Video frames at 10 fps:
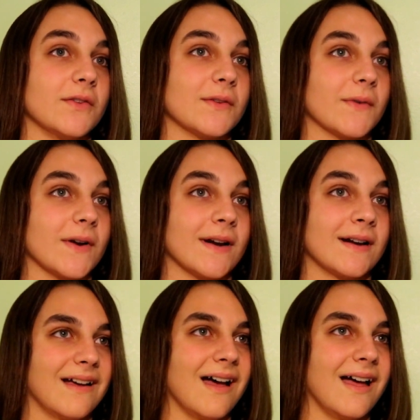Lucifer.
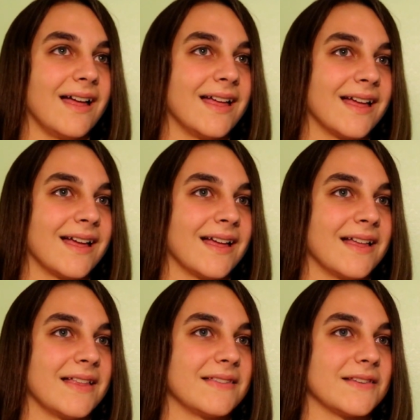
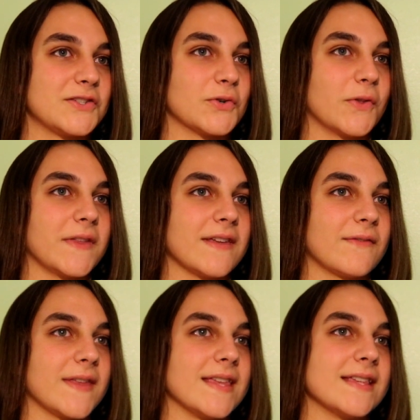The jewel
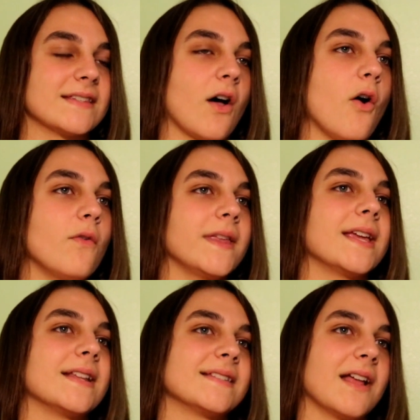thief is
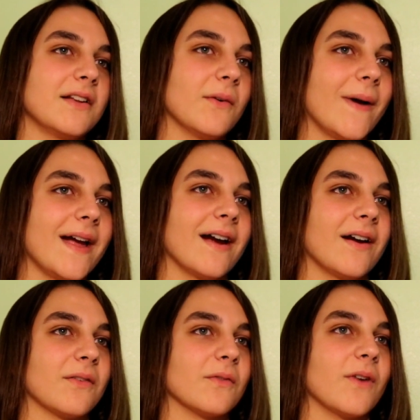only in his underwear,